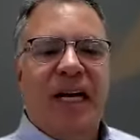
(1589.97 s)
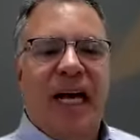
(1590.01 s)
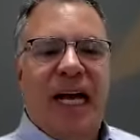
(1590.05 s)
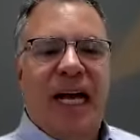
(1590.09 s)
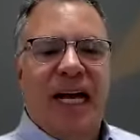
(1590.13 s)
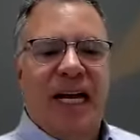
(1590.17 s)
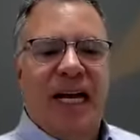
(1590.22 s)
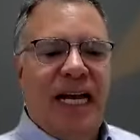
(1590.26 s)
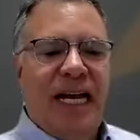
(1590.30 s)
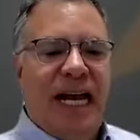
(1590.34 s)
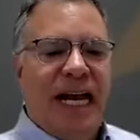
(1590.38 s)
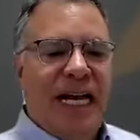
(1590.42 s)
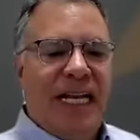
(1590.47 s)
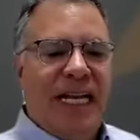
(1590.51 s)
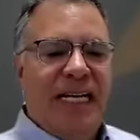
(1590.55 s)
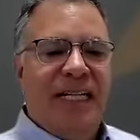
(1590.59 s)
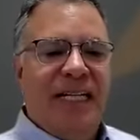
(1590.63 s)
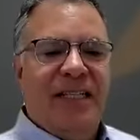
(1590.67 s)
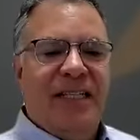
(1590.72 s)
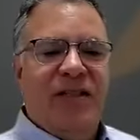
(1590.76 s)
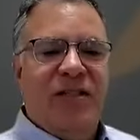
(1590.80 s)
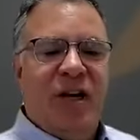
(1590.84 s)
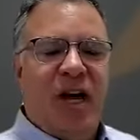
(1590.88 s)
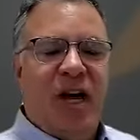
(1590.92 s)
And
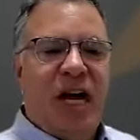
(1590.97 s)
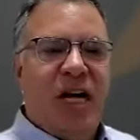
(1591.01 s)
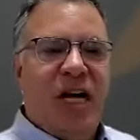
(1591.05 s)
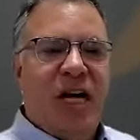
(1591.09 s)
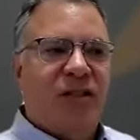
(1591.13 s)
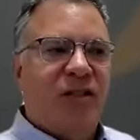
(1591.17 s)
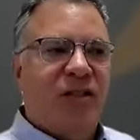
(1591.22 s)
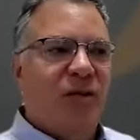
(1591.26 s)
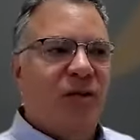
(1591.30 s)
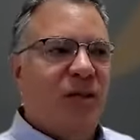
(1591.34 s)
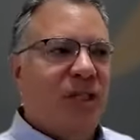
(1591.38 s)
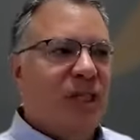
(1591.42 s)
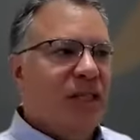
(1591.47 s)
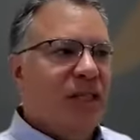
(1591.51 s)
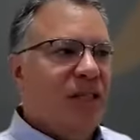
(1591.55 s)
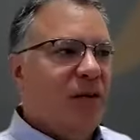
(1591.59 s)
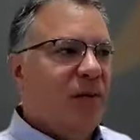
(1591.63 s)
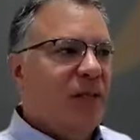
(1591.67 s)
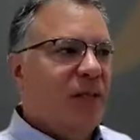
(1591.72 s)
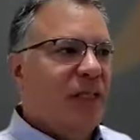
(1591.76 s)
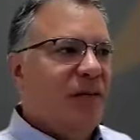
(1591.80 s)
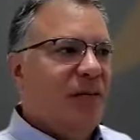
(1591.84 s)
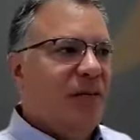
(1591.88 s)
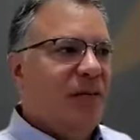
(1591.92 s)
Andy can talk to a
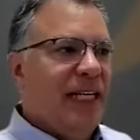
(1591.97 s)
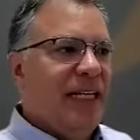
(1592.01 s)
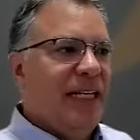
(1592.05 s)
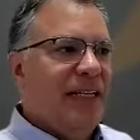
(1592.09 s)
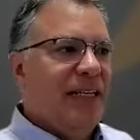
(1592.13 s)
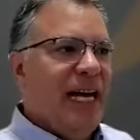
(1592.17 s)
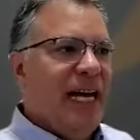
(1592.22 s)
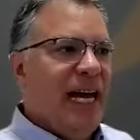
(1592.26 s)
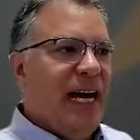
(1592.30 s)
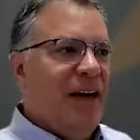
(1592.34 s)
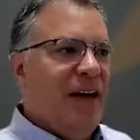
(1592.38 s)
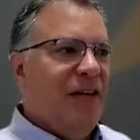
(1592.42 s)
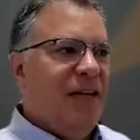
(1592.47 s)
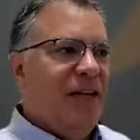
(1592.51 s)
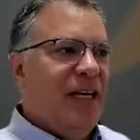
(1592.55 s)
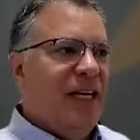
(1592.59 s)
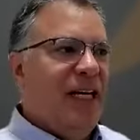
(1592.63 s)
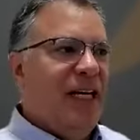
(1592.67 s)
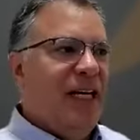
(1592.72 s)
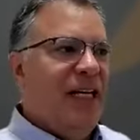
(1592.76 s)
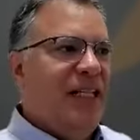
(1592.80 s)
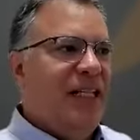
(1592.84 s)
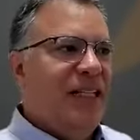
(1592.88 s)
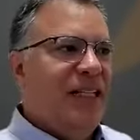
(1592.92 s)
little bit about how
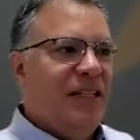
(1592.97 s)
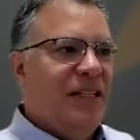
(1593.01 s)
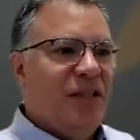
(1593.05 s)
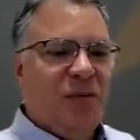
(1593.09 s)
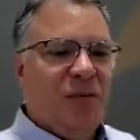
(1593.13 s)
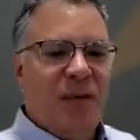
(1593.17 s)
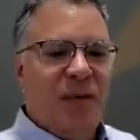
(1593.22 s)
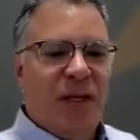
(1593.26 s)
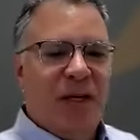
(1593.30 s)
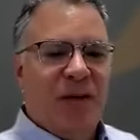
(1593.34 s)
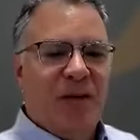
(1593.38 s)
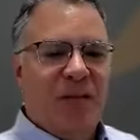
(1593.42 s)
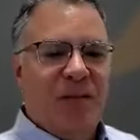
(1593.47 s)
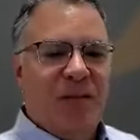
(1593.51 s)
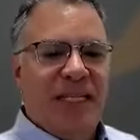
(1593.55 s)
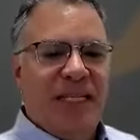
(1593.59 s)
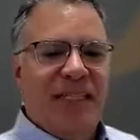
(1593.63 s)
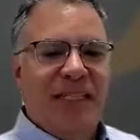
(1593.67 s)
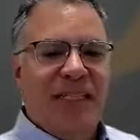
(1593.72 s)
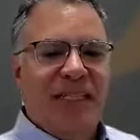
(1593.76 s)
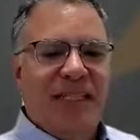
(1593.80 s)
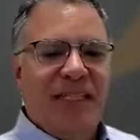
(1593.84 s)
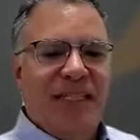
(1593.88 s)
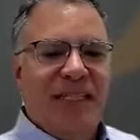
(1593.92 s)
they
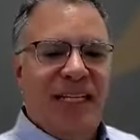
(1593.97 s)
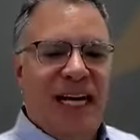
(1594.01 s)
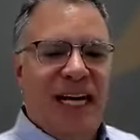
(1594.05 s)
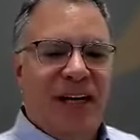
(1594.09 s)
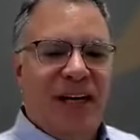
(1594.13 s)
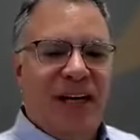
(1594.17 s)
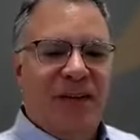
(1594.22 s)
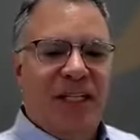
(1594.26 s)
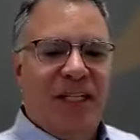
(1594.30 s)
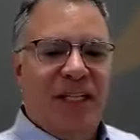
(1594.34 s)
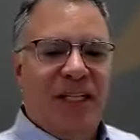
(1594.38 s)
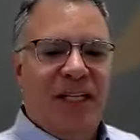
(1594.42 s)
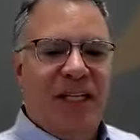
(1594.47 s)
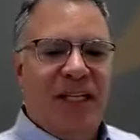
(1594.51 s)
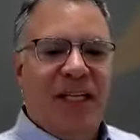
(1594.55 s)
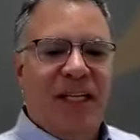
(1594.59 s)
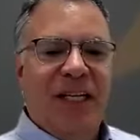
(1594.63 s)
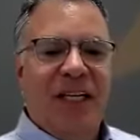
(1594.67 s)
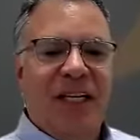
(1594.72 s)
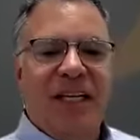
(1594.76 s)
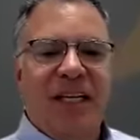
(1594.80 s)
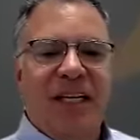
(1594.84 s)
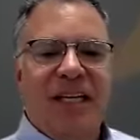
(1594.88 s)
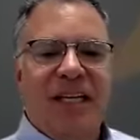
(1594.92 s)
experimented and how they
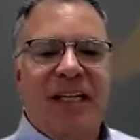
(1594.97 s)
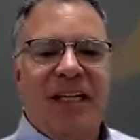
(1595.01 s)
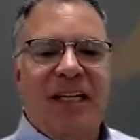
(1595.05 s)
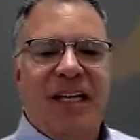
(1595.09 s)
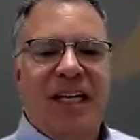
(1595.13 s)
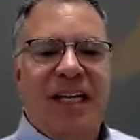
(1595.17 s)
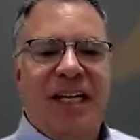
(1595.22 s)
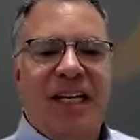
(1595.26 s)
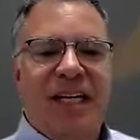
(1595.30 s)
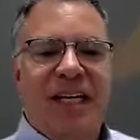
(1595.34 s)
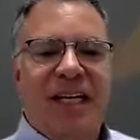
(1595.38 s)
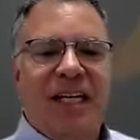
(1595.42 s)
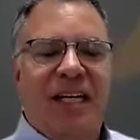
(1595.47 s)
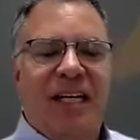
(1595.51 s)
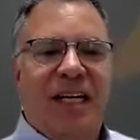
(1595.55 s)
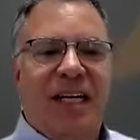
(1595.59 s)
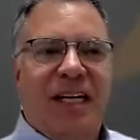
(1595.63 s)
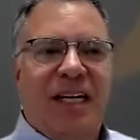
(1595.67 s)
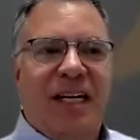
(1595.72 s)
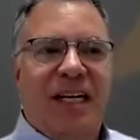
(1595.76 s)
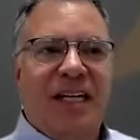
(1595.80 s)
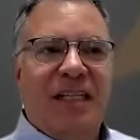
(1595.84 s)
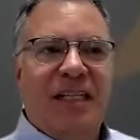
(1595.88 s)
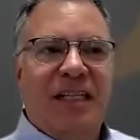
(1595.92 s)

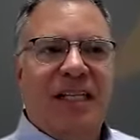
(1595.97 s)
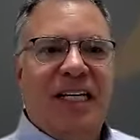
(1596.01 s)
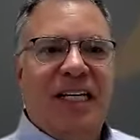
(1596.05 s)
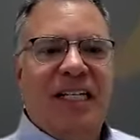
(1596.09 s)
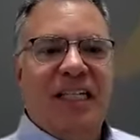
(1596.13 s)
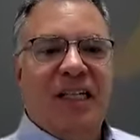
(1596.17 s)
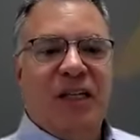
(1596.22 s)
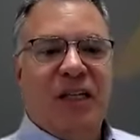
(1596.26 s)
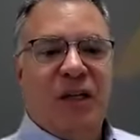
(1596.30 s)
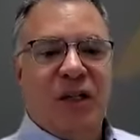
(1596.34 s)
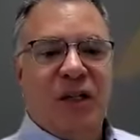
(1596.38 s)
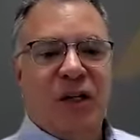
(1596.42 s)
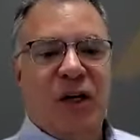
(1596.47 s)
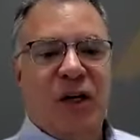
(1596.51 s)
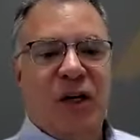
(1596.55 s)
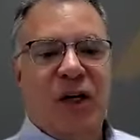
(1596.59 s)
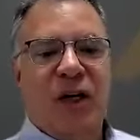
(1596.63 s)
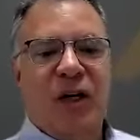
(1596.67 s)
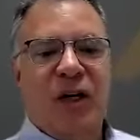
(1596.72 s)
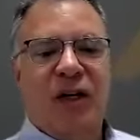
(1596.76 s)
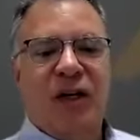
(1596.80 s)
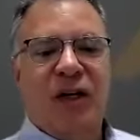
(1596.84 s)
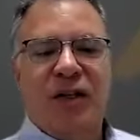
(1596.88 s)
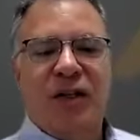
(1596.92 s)

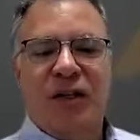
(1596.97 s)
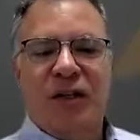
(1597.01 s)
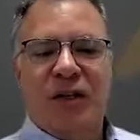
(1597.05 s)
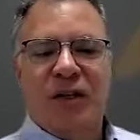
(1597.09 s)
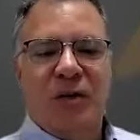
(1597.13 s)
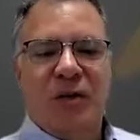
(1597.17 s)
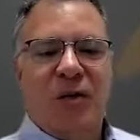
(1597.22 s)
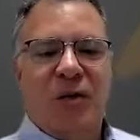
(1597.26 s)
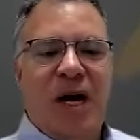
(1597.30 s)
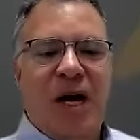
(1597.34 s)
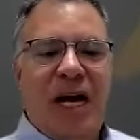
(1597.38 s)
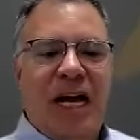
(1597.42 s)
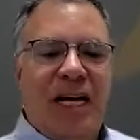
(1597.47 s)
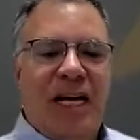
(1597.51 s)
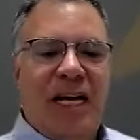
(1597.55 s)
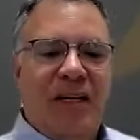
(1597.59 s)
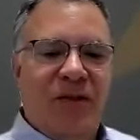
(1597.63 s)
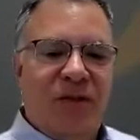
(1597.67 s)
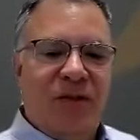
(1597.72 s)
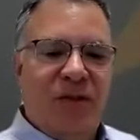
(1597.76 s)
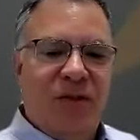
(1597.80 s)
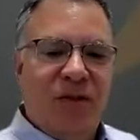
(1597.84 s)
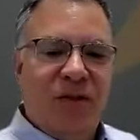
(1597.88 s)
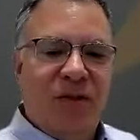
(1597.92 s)
learned their
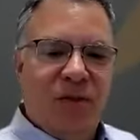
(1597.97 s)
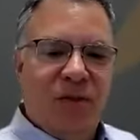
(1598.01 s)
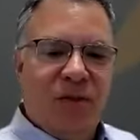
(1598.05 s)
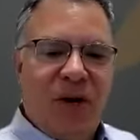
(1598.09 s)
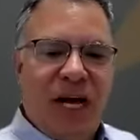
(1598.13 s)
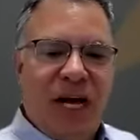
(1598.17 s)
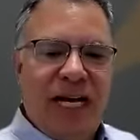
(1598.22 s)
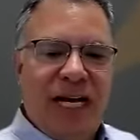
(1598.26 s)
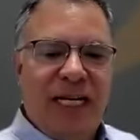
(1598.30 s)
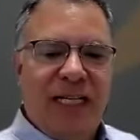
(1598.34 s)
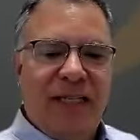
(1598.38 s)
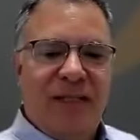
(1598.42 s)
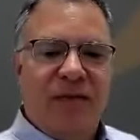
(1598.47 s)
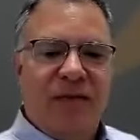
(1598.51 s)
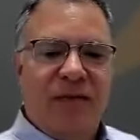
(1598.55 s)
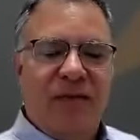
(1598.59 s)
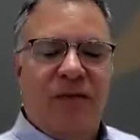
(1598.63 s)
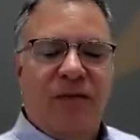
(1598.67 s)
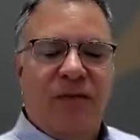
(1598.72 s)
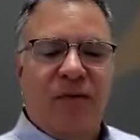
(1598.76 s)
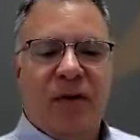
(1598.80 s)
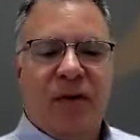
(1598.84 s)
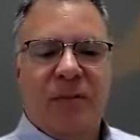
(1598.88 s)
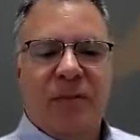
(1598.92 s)
way to the right
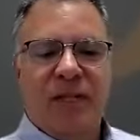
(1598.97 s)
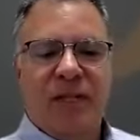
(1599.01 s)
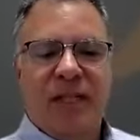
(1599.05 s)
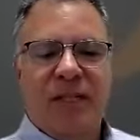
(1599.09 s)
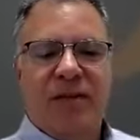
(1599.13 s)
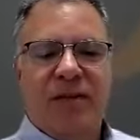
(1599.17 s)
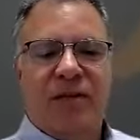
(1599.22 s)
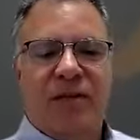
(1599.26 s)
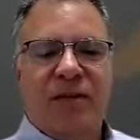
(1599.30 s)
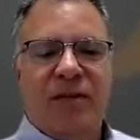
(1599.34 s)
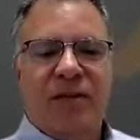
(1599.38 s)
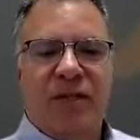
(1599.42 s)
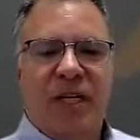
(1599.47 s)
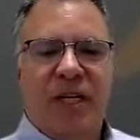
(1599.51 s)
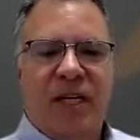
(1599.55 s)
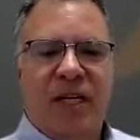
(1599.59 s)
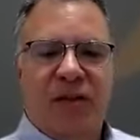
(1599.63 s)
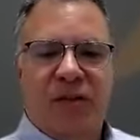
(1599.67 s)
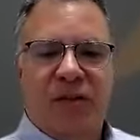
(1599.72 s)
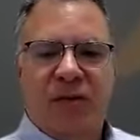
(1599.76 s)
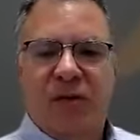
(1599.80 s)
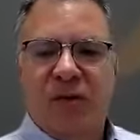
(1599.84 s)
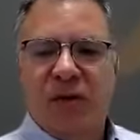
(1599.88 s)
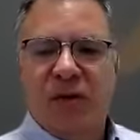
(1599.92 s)
formula for
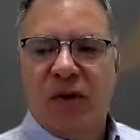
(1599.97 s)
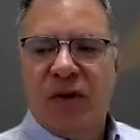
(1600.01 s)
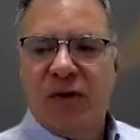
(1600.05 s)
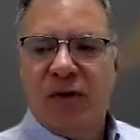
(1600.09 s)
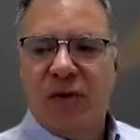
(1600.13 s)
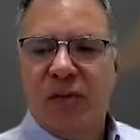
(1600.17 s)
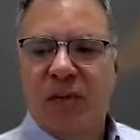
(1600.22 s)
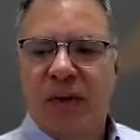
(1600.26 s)
Salesforce.